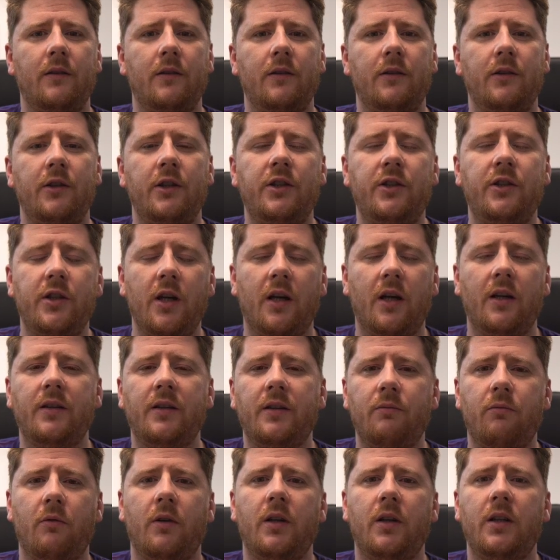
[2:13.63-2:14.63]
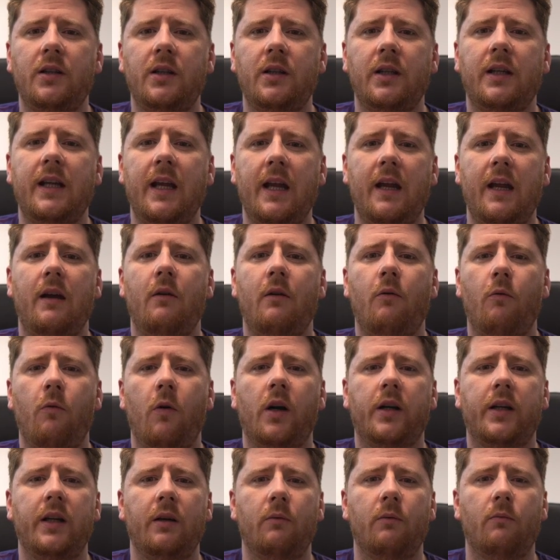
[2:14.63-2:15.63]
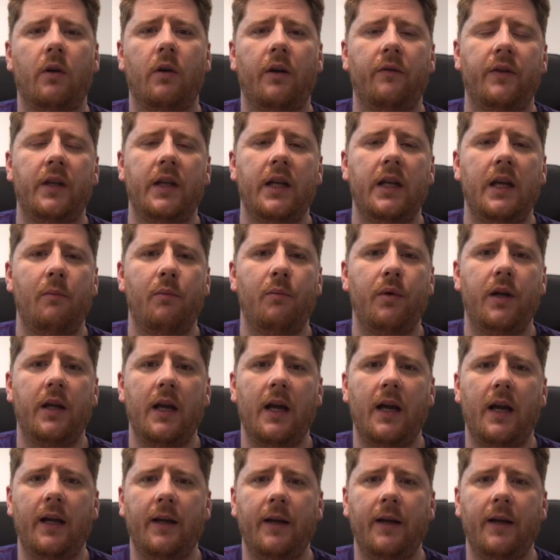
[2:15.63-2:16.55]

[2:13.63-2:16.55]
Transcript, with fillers: you just want to get working with the API.